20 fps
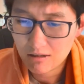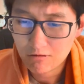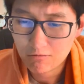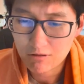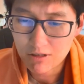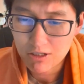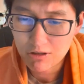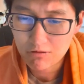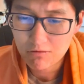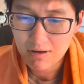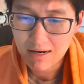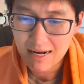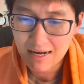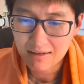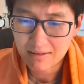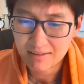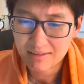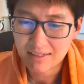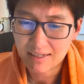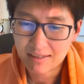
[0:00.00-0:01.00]
which
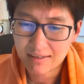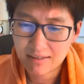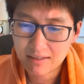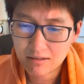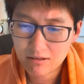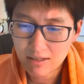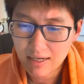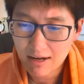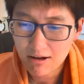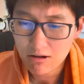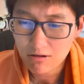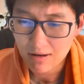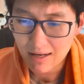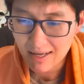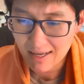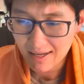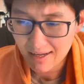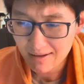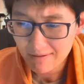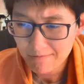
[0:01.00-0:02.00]
requires
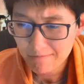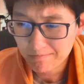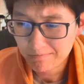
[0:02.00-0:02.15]
succinyl-CoA